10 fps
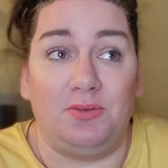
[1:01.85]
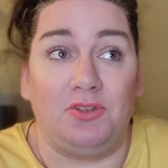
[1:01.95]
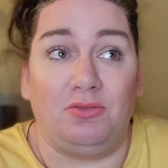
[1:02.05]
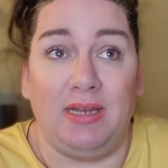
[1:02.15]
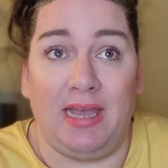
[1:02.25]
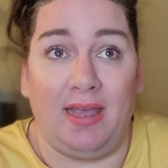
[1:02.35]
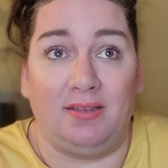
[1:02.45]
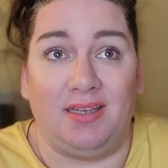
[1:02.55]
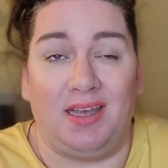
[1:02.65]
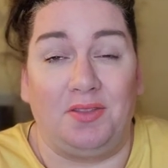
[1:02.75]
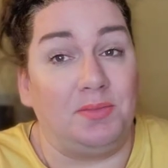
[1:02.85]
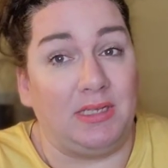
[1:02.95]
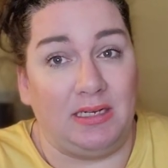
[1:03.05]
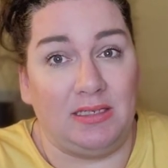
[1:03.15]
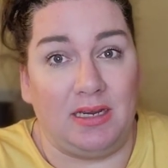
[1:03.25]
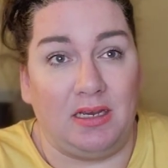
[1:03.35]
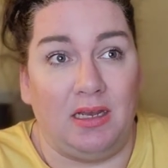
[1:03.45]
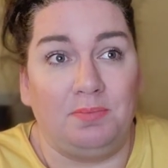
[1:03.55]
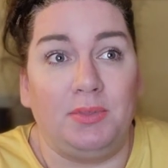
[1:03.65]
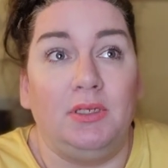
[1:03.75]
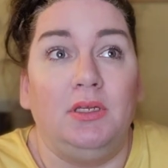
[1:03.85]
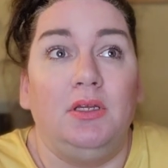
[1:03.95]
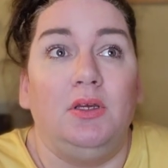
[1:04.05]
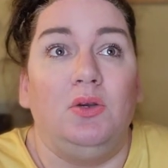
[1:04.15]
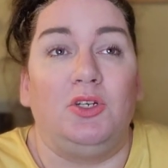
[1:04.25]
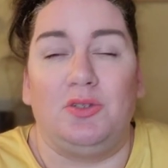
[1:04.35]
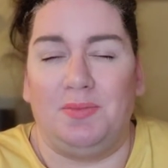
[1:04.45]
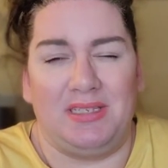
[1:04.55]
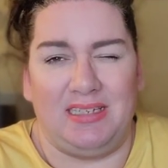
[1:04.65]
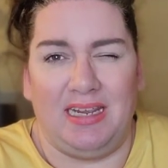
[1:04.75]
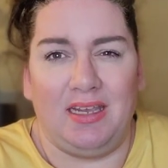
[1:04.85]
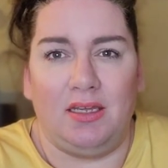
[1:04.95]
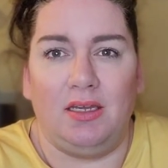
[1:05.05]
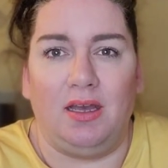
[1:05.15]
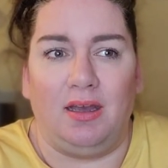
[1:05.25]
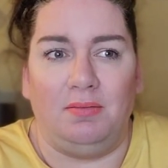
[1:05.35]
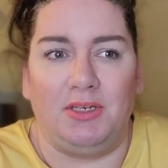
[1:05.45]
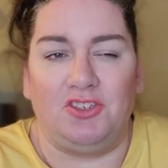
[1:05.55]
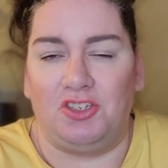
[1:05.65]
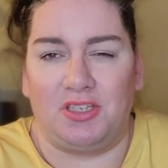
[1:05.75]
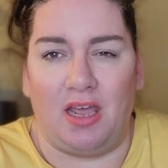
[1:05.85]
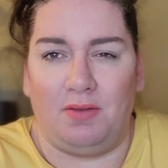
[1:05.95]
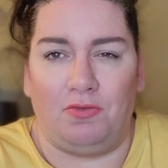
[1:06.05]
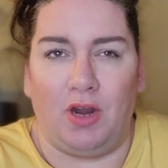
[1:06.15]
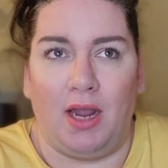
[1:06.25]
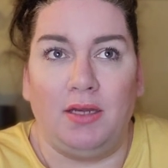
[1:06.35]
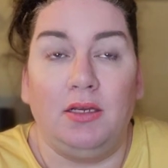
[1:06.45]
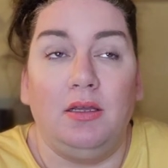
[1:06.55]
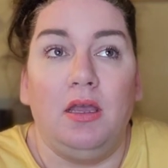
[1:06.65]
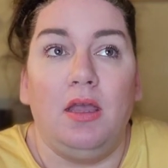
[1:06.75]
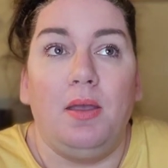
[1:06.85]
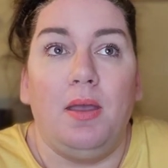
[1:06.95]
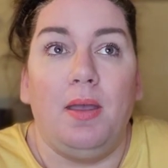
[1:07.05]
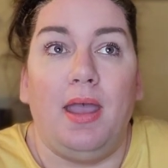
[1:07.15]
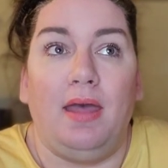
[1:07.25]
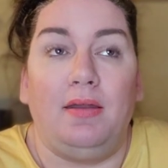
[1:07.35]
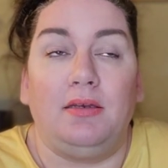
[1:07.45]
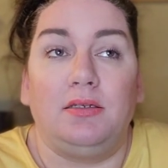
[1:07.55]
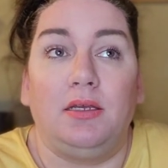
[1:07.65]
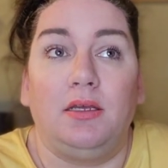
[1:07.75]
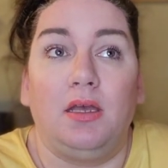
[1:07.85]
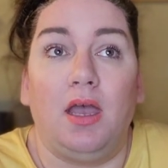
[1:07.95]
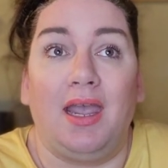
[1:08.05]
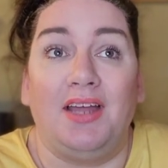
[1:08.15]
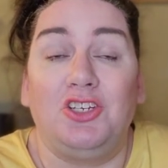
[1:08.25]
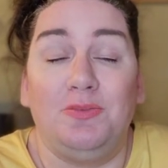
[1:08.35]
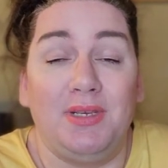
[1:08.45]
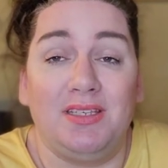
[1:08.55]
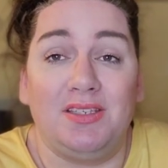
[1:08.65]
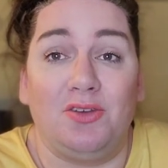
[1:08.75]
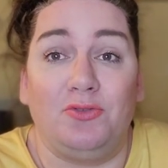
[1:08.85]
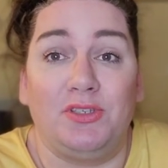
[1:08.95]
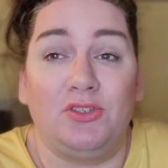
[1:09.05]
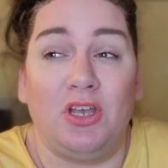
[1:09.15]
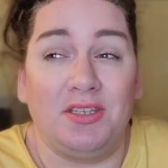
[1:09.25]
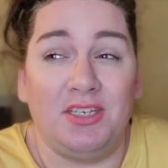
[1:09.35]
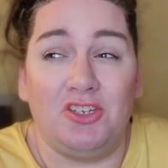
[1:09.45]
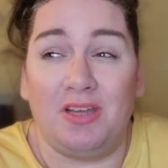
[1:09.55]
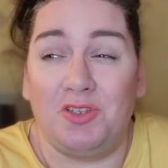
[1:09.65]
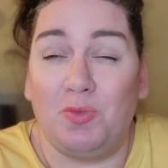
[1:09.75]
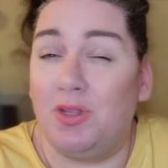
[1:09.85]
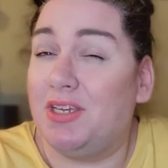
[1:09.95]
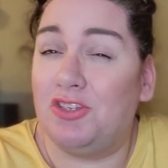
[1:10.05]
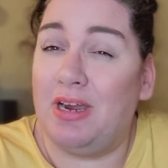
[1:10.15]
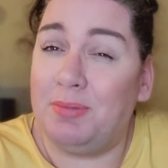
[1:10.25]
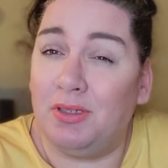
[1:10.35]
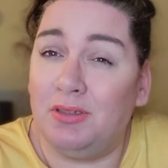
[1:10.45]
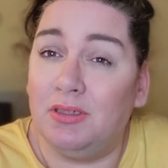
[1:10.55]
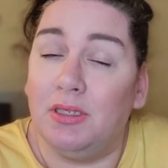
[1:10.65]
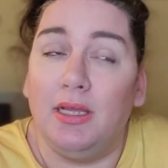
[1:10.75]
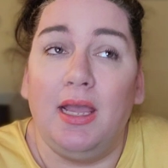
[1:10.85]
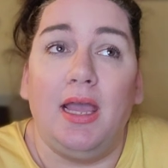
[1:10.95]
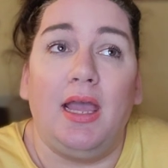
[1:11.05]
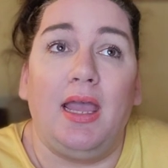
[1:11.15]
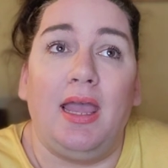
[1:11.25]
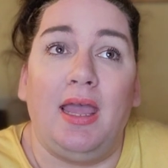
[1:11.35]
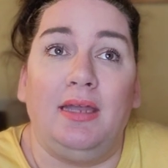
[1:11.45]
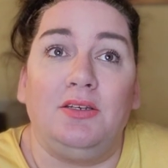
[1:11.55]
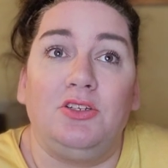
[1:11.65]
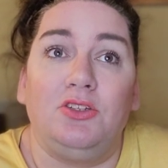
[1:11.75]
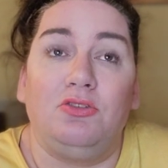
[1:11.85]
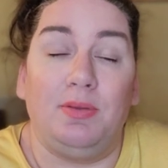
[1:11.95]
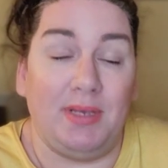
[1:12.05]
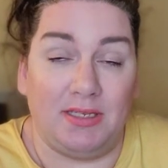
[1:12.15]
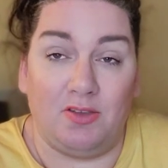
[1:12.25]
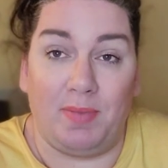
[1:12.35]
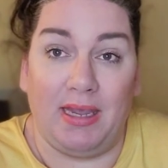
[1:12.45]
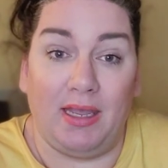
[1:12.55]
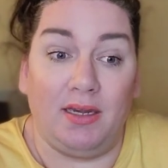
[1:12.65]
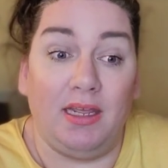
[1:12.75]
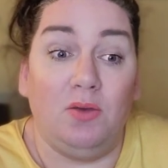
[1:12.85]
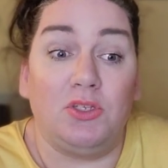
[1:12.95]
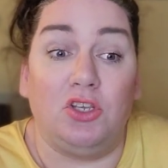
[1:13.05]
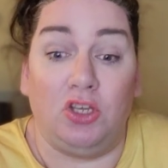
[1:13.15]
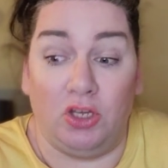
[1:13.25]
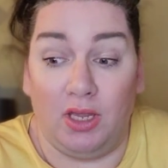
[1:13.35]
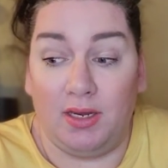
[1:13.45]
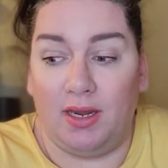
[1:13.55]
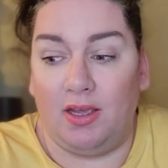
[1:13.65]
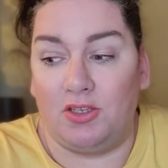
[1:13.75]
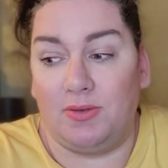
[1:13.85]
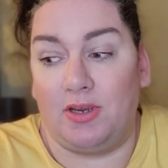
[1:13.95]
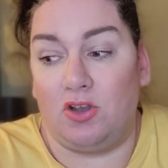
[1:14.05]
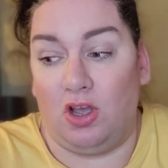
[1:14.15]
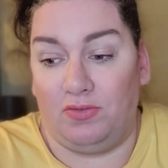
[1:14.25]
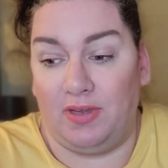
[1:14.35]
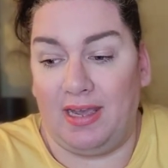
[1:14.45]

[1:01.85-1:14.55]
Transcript: It was three eggs. I got them sunny side up, which was a mistake. Um, I should have just gotten them fried. And I got two pieces of sausage that was more like scrapple and three pieces of bacon. It was good. And I also had coffee.